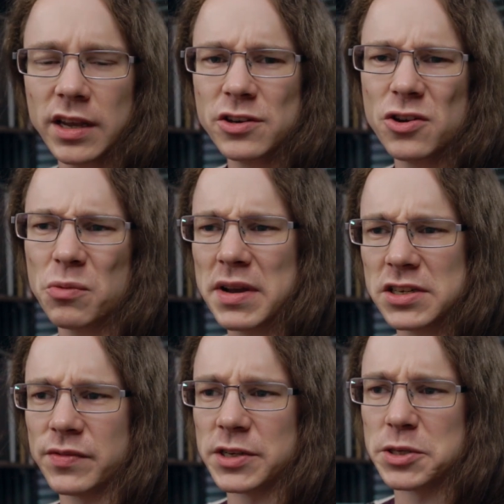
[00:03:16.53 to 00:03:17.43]
not
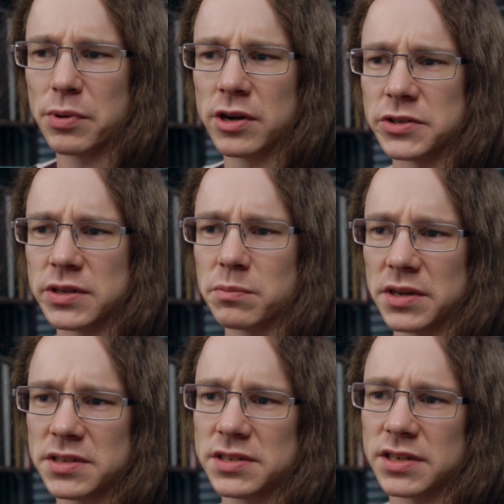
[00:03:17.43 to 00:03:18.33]
massively surprising,
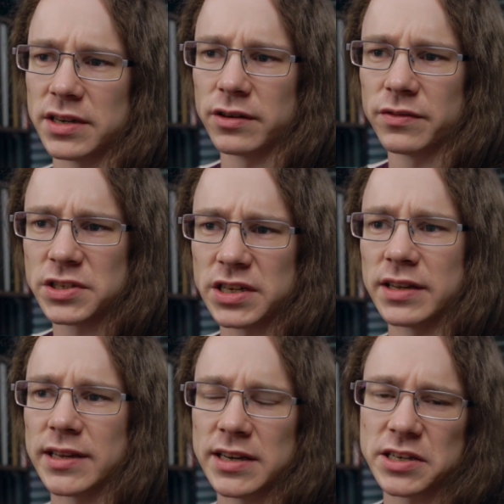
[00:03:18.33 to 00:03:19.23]
but obviously
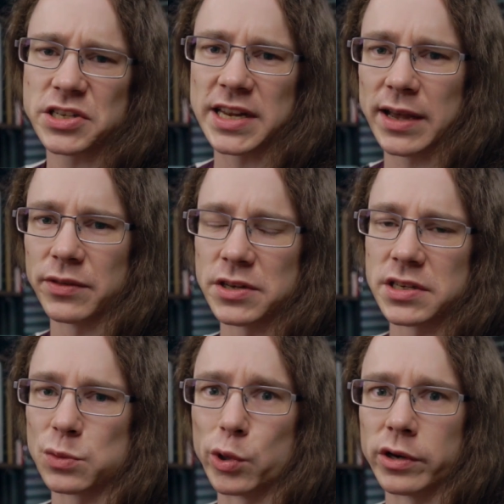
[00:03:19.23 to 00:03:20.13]
they need to see how these
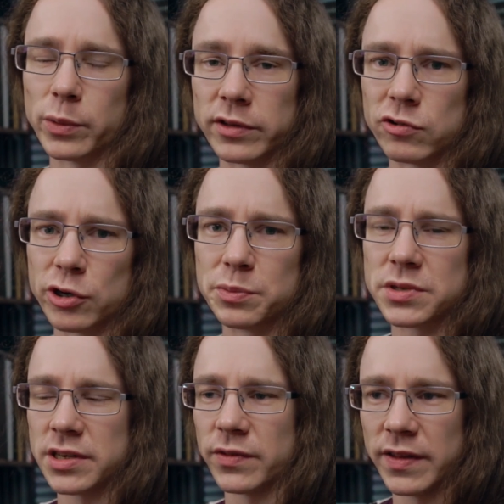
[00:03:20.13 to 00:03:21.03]
things work with groups,
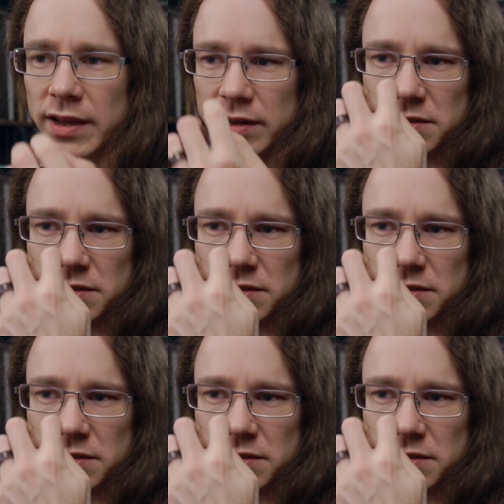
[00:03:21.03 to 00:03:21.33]
stuff like that.